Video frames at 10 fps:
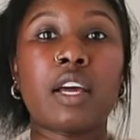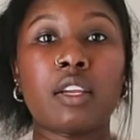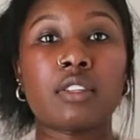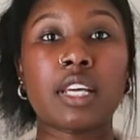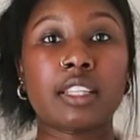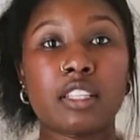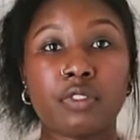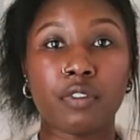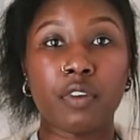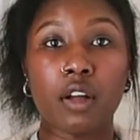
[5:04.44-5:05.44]
colors like this
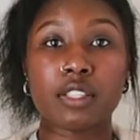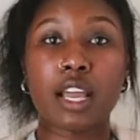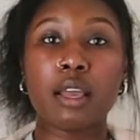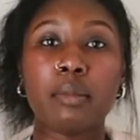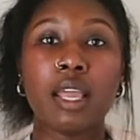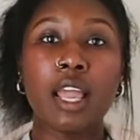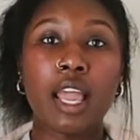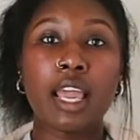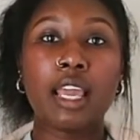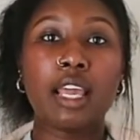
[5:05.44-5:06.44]
for fall time,
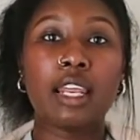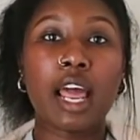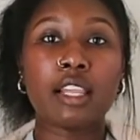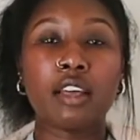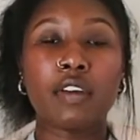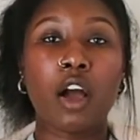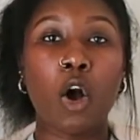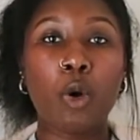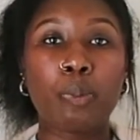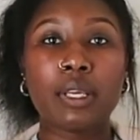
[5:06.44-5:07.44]
and I love how
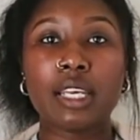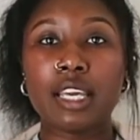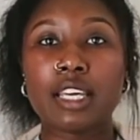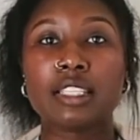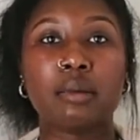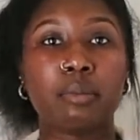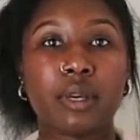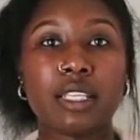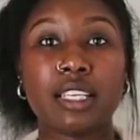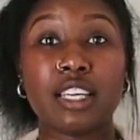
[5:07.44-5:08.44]
open it is and
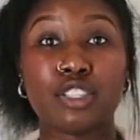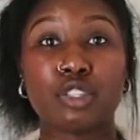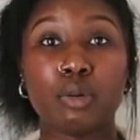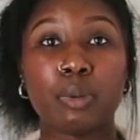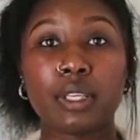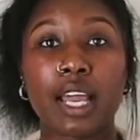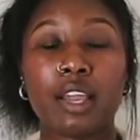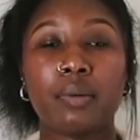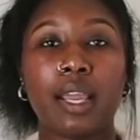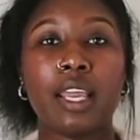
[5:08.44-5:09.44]
breezy. It's super
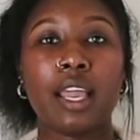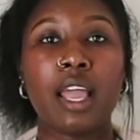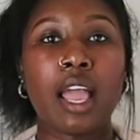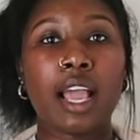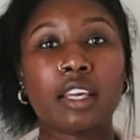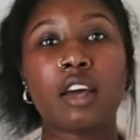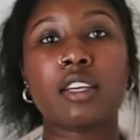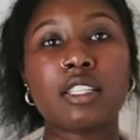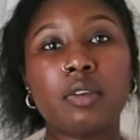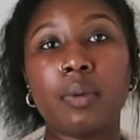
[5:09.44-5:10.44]
lightweight. I can
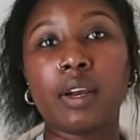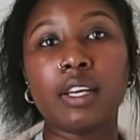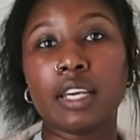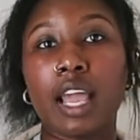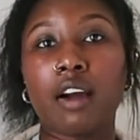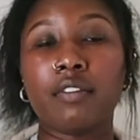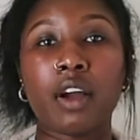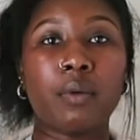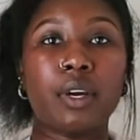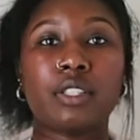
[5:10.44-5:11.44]
honestly wear it now if
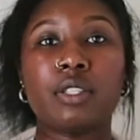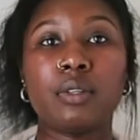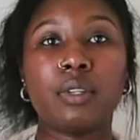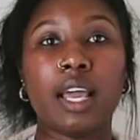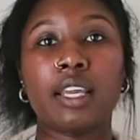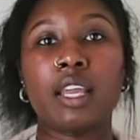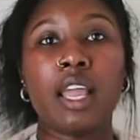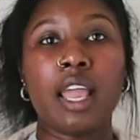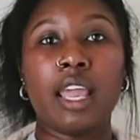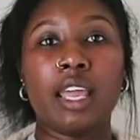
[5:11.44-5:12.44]
I want to, like
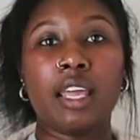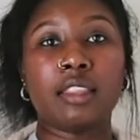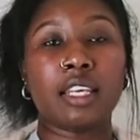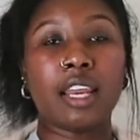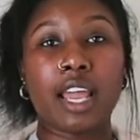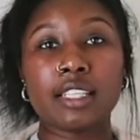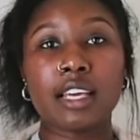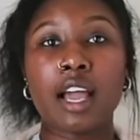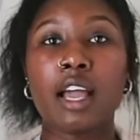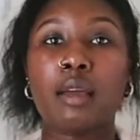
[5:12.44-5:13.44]
at the
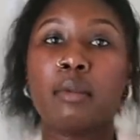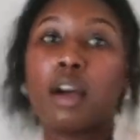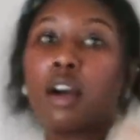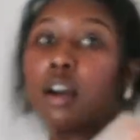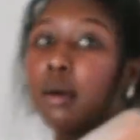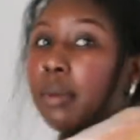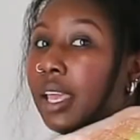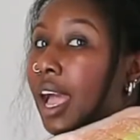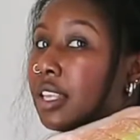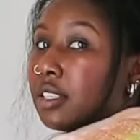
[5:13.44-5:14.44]
nighttime.
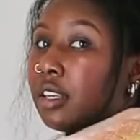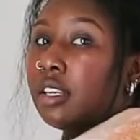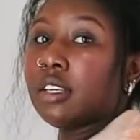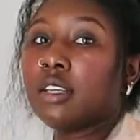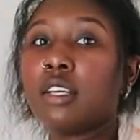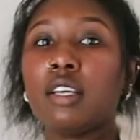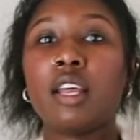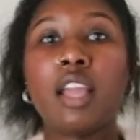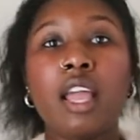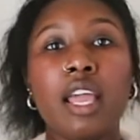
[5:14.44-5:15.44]
It has a hood,
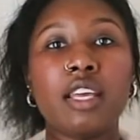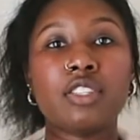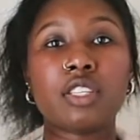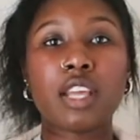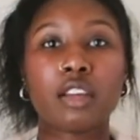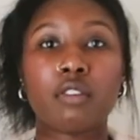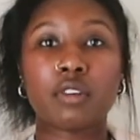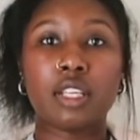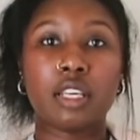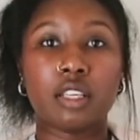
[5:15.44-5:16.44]
and it's just like a
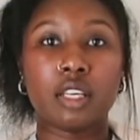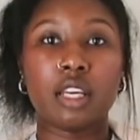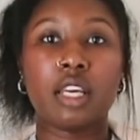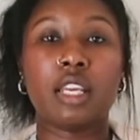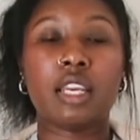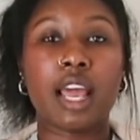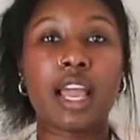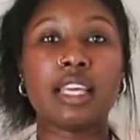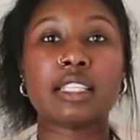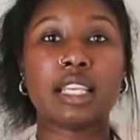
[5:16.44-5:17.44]
really good,
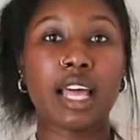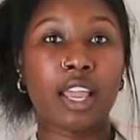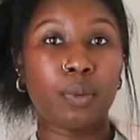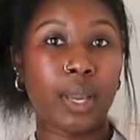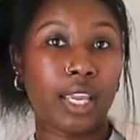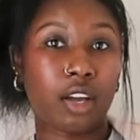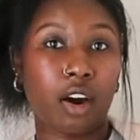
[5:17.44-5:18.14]
nice, lightweight